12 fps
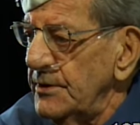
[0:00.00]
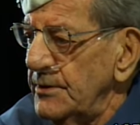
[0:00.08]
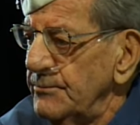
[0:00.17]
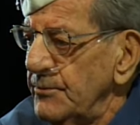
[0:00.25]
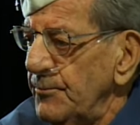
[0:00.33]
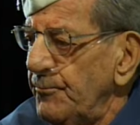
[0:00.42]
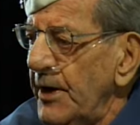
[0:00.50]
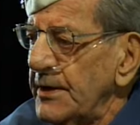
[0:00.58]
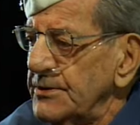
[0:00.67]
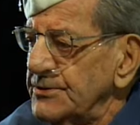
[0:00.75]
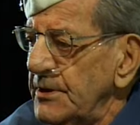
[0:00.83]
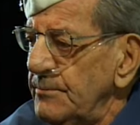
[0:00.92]
practiced on
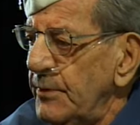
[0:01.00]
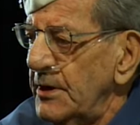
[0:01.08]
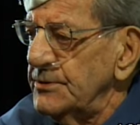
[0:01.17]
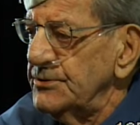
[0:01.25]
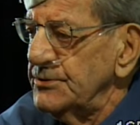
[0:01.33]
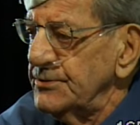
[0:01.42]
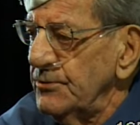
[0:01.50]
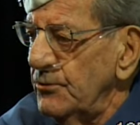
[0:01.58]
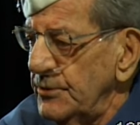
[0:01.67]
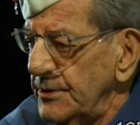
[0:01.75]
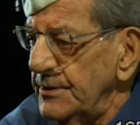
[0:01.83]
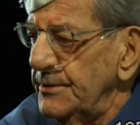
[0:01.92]
barges going in
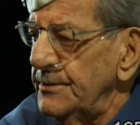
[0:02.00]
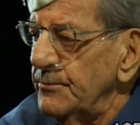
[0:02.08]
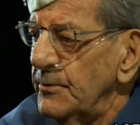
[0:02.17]
and whatnot.